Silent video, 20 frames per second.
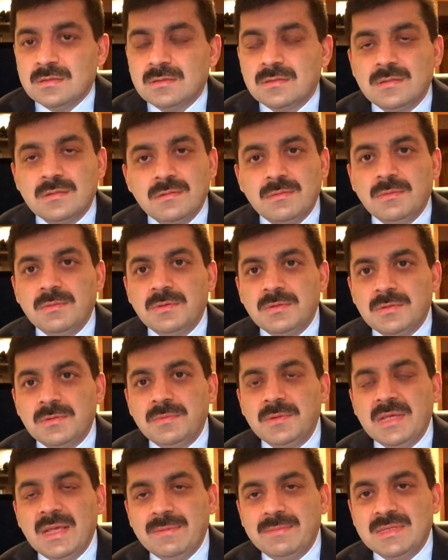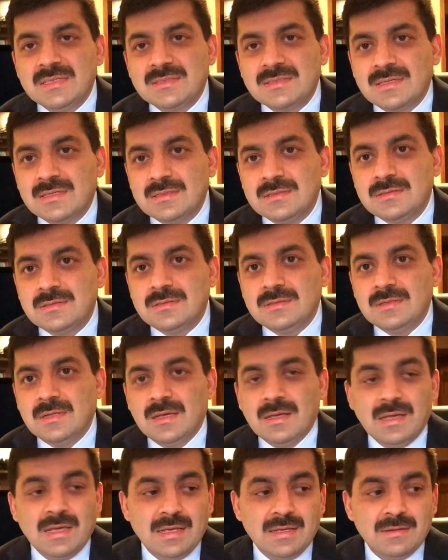so so we have discussed
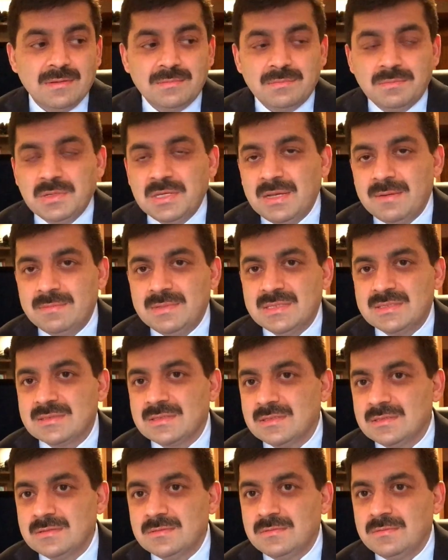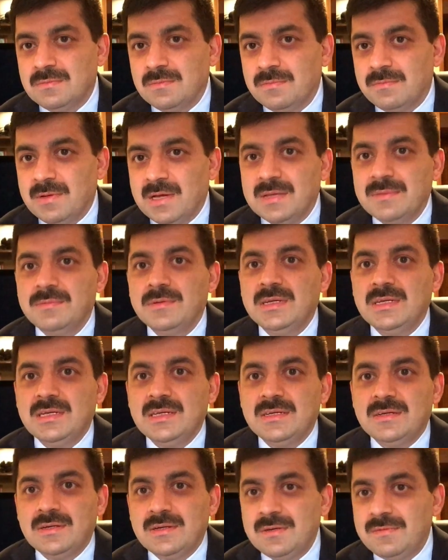uh, we have discussed why we
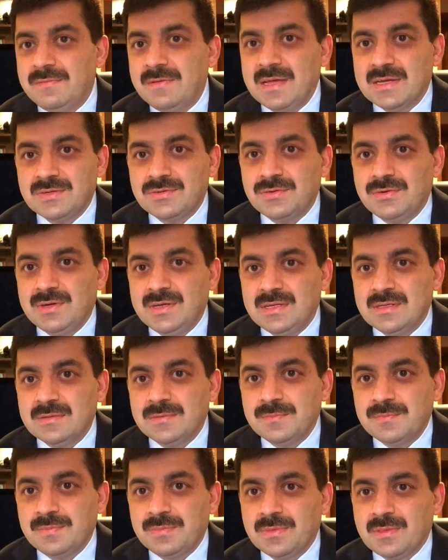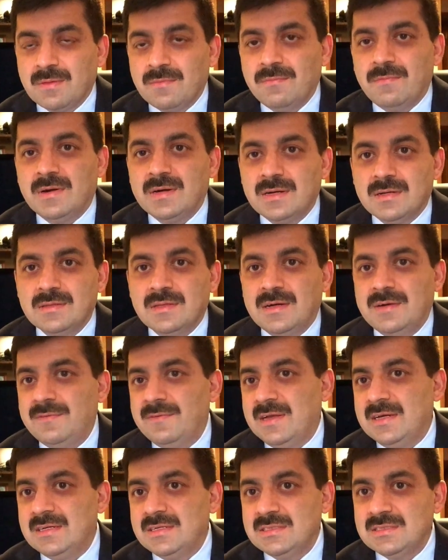need refactoring what are the
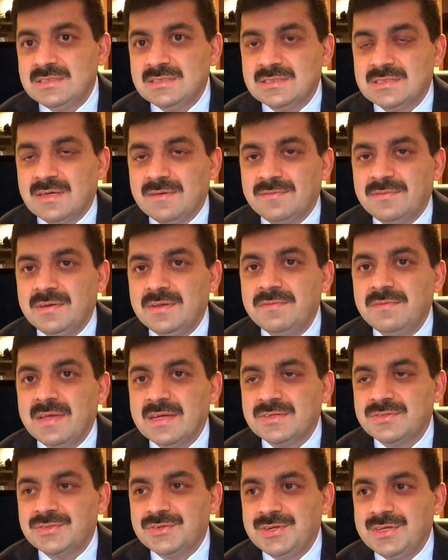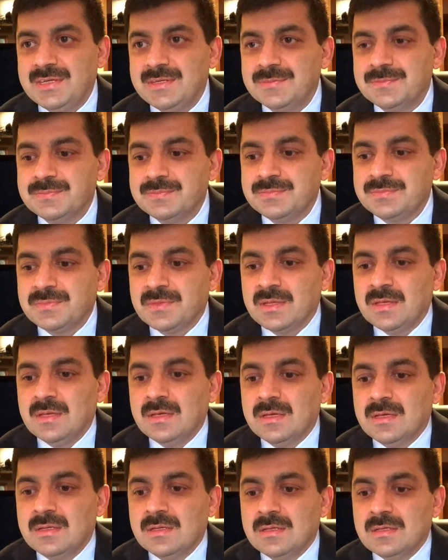advantages of refactoring
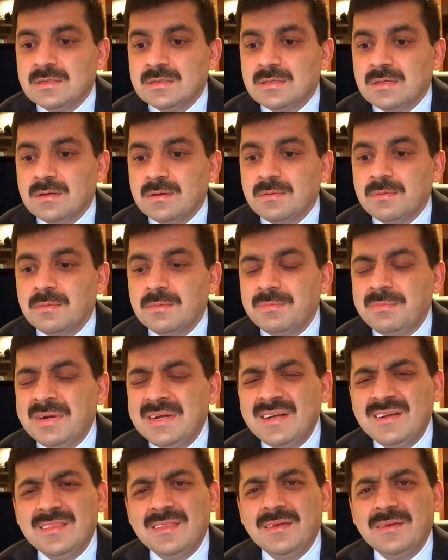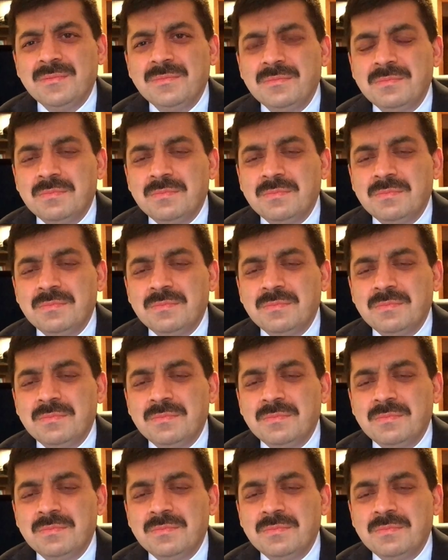so what are the